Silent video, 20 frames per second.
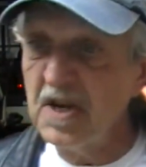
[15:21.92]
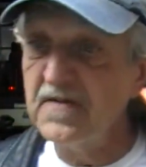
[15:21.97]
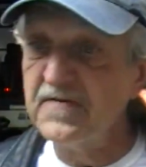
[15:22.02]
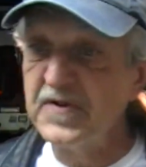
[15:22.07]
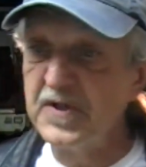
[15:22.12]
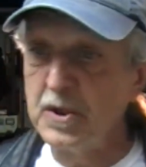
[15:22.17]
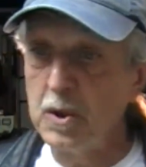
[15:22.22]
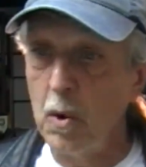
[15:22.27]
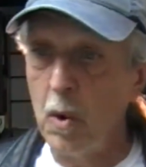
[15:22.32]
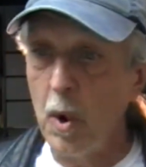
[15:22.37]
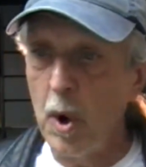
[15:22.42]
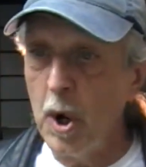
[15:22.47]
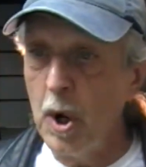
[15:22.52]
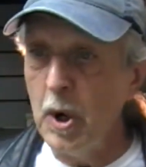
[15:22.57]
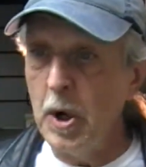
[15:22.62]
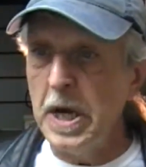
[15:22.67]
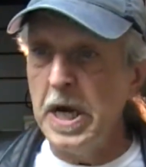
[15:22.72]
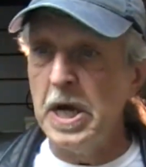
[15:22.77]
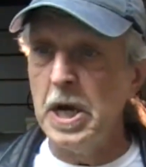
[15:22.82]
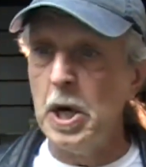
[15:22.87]
of
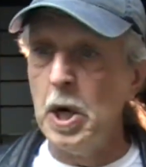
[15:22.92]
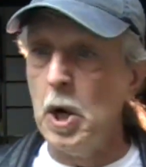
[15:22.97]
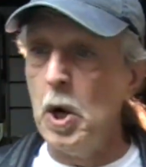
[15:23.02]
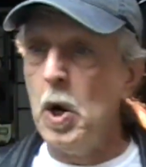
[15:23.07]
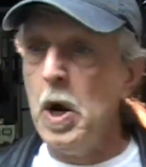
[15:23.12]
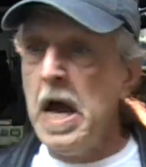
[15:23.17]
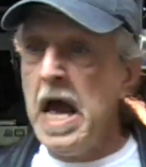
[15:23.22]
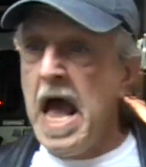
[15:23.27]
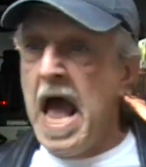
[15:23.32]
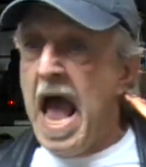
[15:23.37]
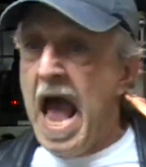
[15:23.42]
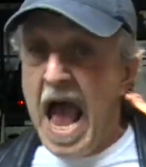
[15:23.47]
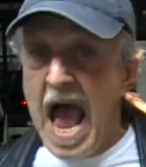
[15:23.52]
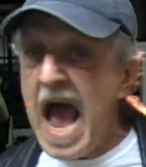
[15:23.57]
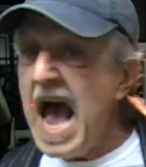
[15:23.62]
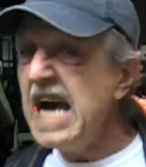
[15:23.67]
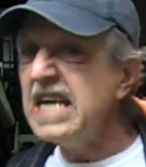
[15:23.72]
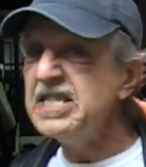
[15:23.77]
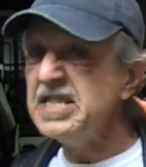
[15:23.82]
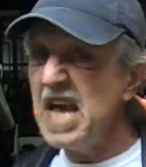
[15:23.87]
Squirrel Hill
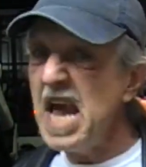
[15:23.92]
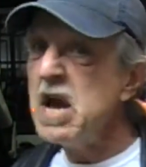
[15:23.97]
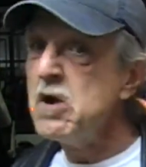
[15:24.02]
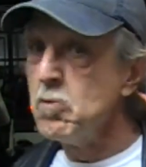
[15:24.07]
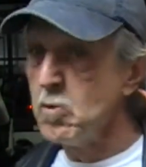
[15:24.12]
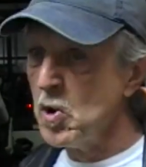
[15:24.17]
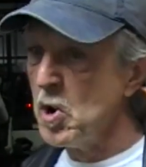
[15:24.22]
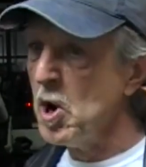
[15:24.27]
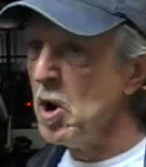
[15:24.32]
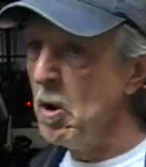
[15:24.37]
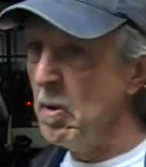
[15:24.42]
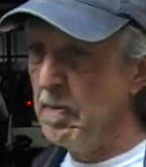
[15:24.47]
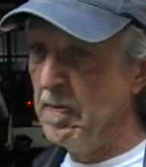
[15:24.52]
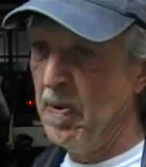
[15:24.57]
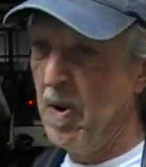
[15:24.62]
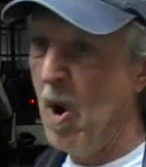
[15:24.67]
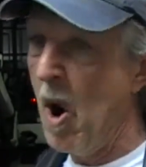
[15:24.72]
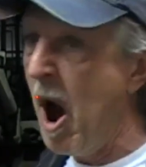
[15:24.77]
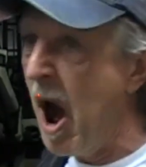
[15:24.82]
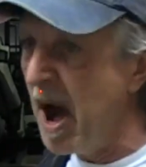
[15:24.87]
has a real
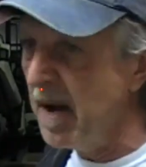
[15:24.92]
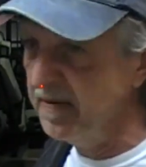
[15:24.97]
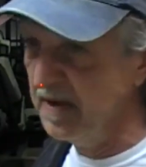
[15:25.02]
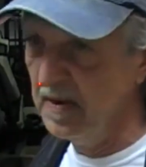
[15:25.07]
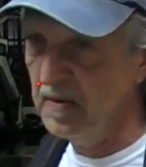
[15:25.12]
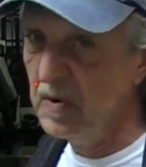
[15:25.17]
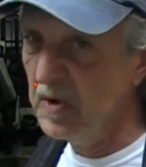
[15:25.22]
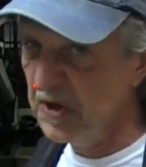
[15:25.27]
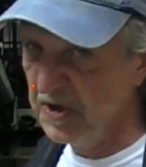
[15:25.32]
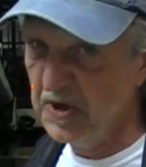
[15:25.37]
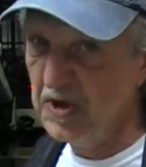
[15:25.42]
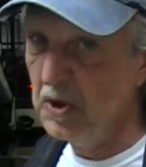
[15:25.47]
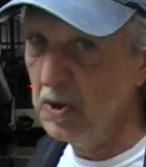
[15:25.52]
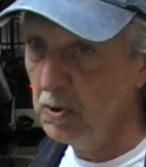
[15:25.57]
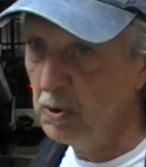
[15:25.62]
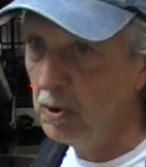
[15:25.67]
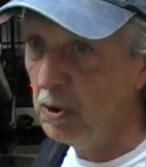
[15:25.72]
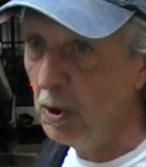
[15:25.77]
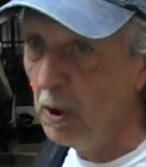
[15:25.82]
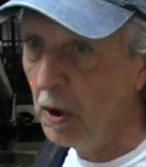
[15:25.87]
problem with
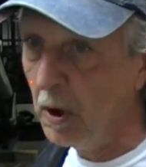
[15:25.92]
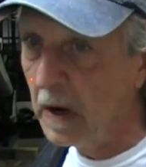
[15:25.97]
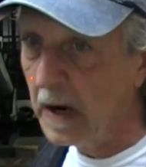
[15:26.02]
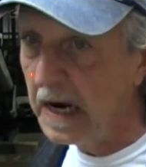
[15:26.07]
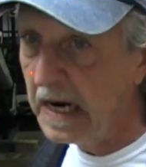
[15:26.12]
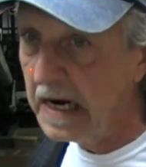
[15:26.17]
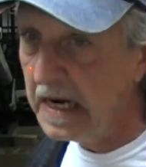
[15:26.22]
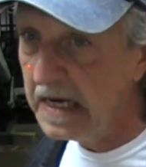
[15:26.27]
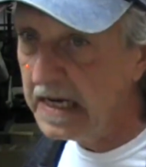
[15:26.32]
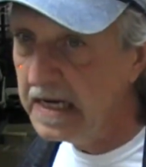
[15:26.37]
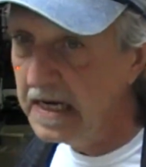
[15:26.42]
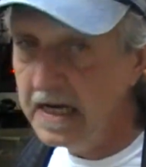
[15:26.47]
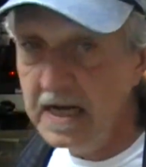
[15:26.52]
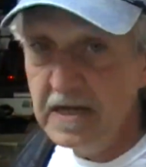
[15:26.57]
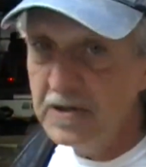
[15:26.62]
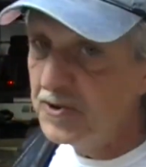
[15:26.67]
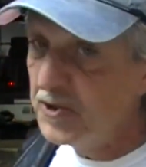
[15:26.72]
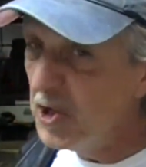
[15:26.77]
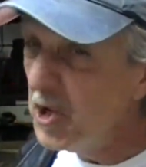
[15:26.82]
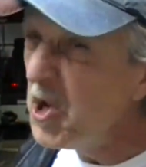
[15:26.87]
you, Laura.
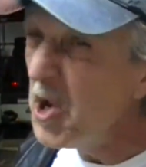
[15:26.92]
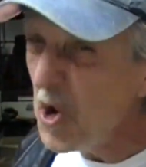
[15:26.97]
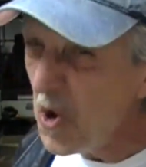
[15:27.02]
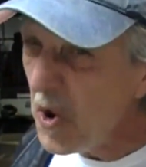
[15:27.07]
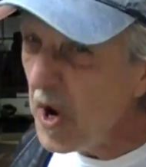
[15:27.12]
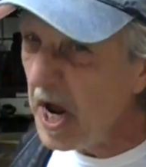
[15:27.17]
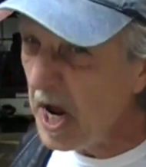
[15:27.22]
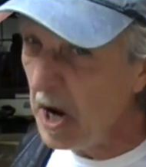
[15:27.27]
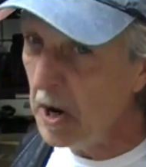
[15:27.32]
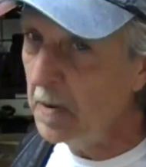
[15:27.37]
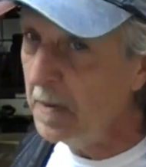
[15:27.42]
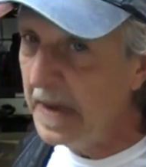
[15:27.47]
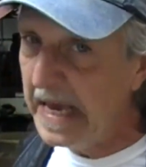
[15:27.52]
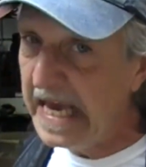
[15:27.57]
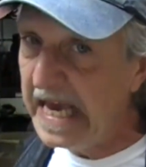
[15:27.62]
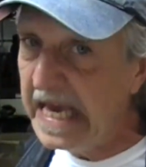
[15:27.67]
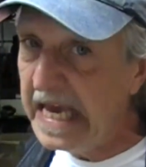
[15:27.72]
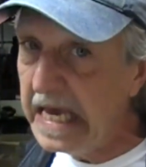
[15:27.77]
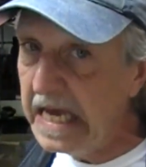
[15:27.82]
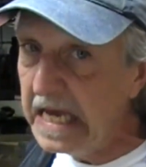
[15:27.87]
Do you hear
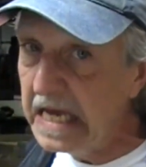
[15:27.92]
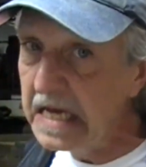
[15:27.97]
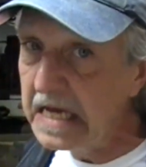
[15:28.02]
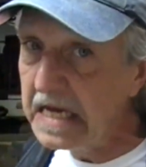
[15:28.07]
me?